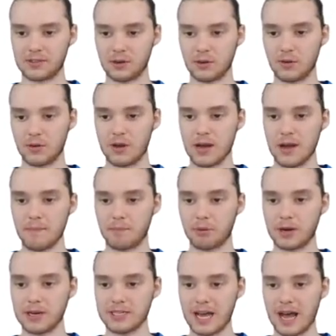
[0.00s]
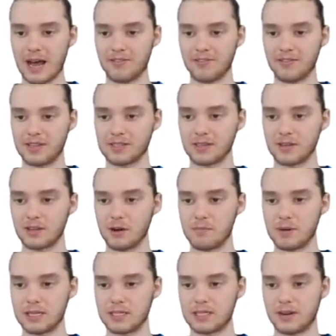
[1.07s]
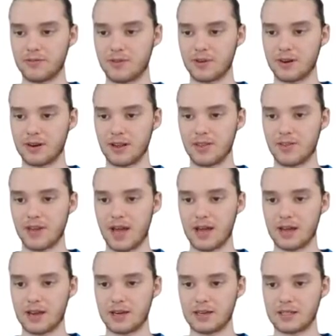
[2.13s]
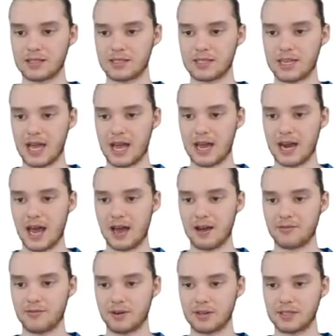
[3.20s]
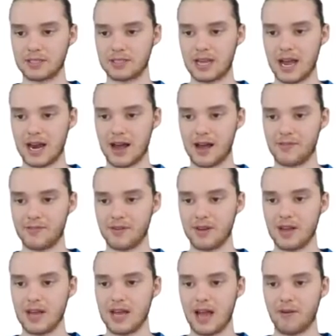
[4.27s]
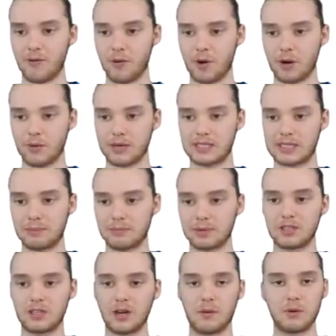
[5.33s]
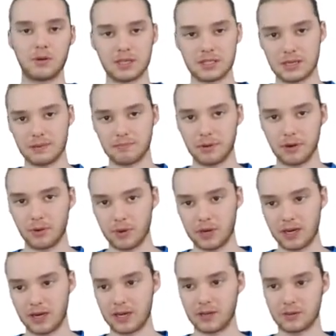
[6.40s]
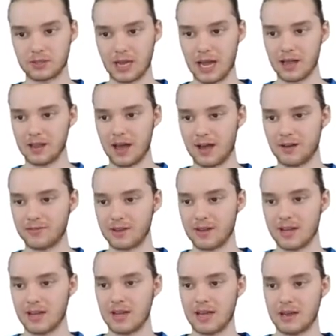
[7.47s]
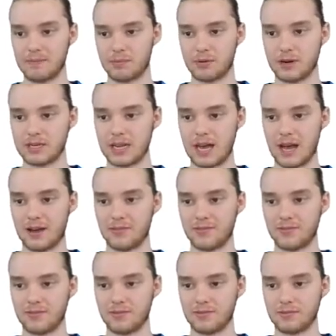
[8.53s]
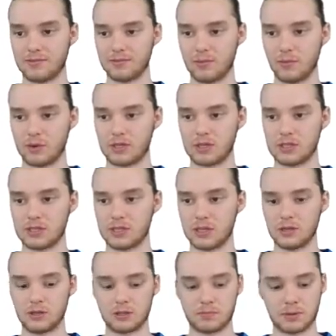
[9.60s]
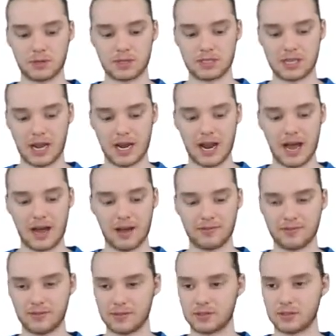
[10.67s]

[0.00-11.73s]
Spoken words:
So printf is a little bit different than scanf, right? In scanf, if we want to accept a double as input, we need to use lf. In printf, we just use %f.